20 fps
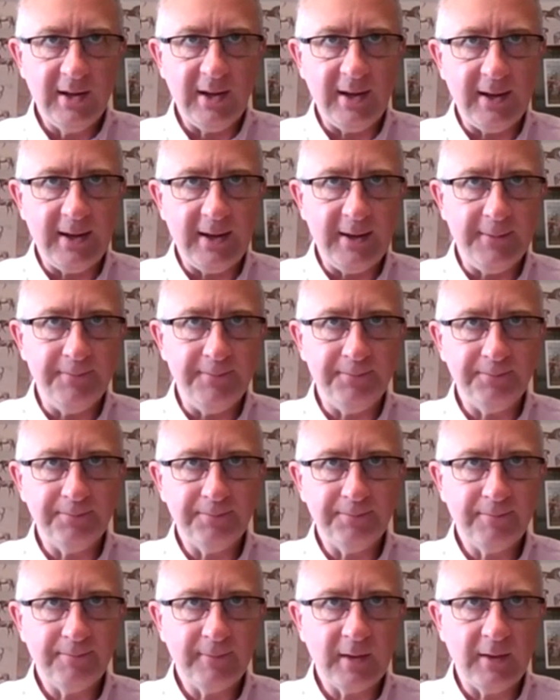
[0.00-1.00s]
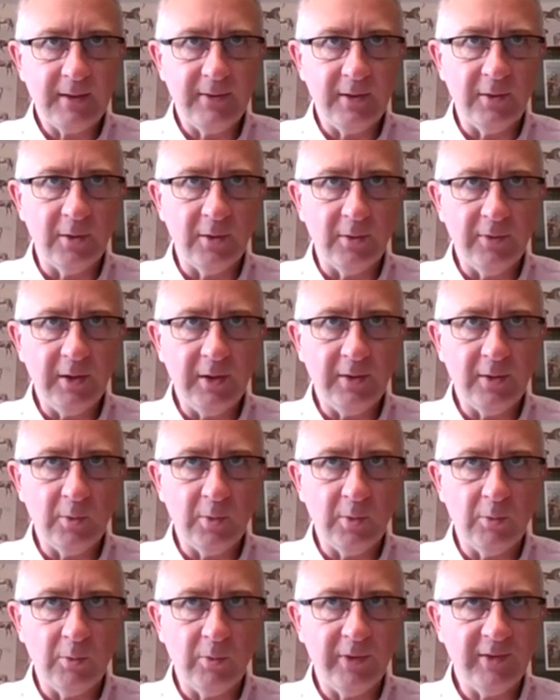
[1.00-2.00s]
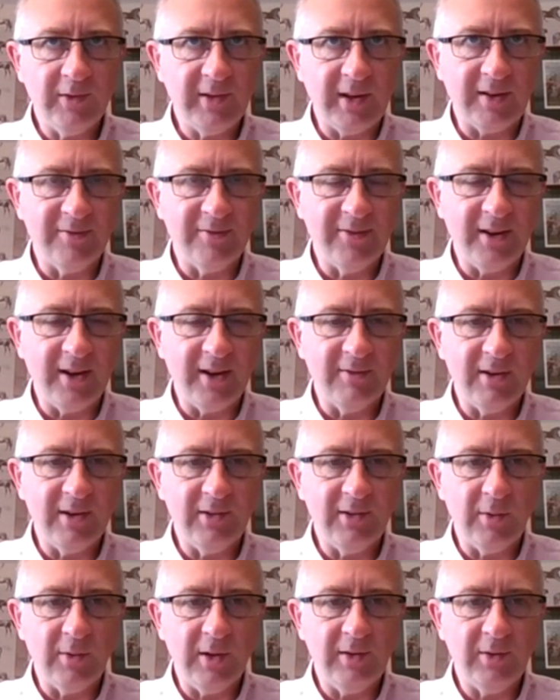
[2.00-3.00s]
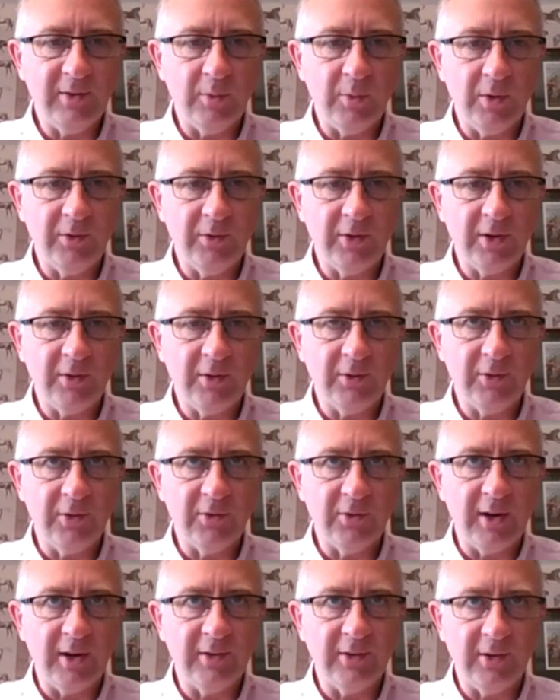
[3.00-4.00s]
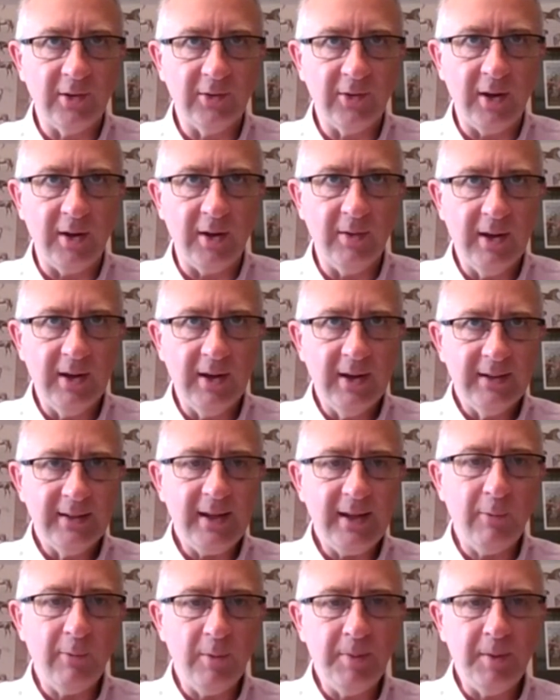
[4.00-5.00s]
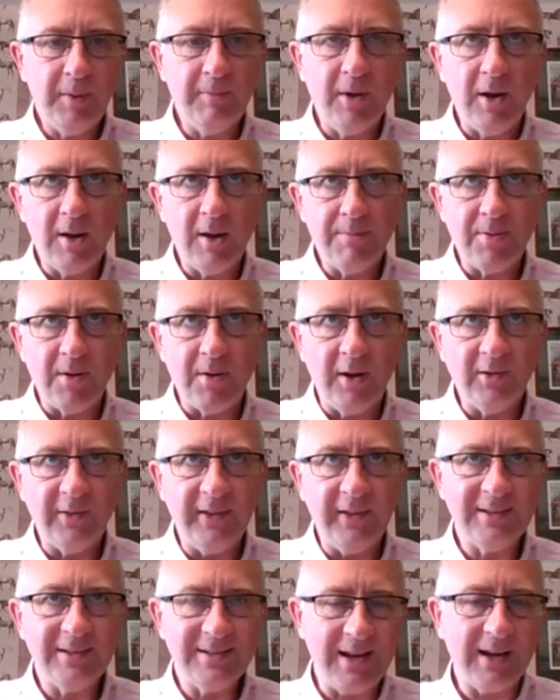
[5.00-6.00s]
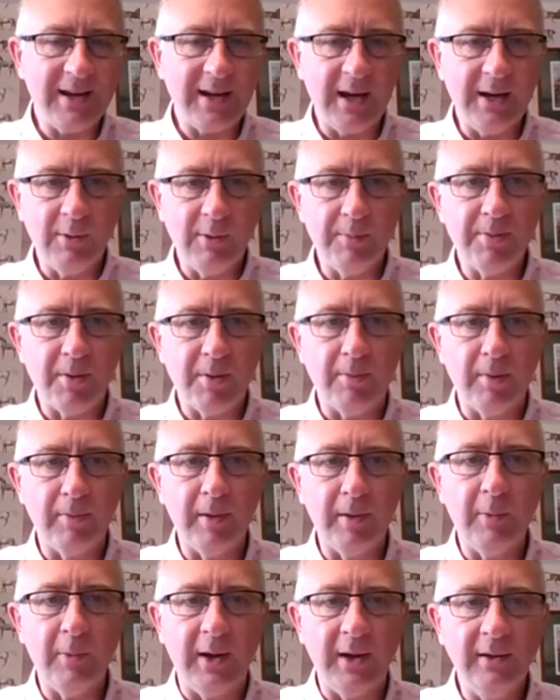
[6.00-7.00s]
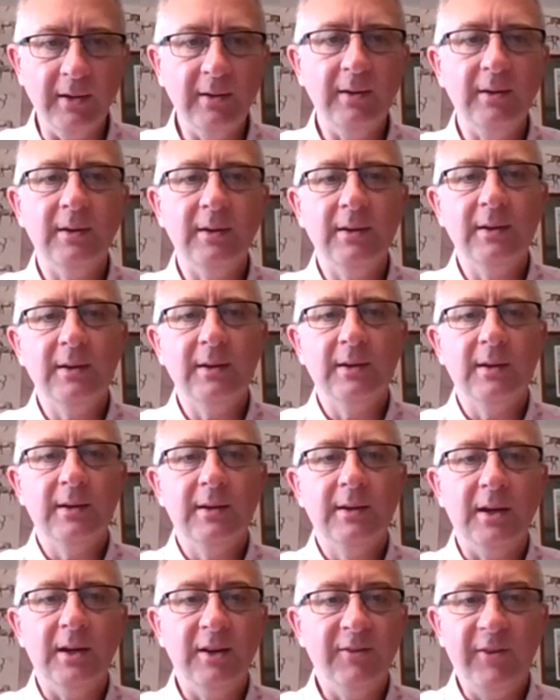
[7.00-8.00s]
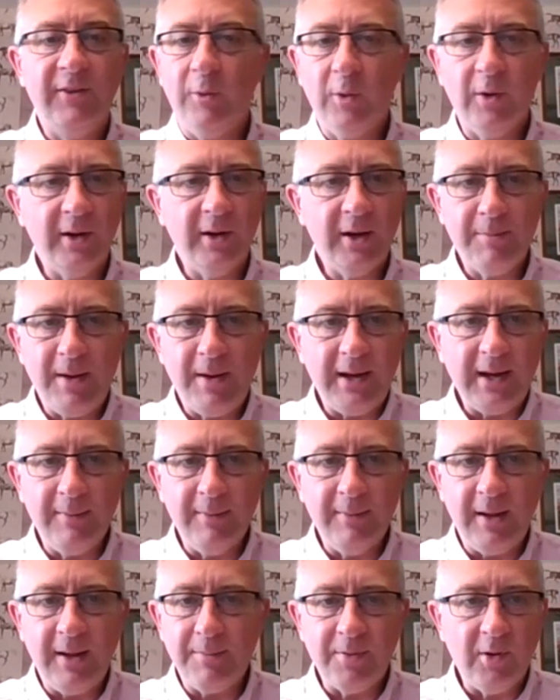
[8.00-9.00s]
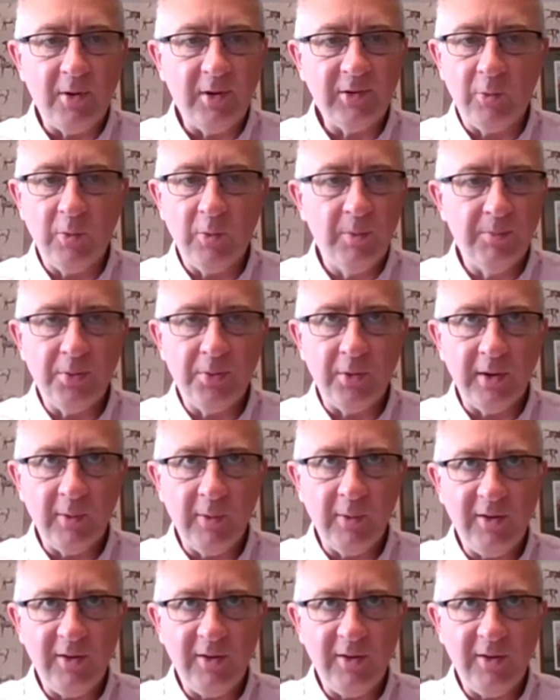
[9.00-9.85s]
the other one, the second favourite, is the one to concentrate on. So that would be my approach. I think Sakir will probably win. And if you wanted to back him at that price, I wouldn't put you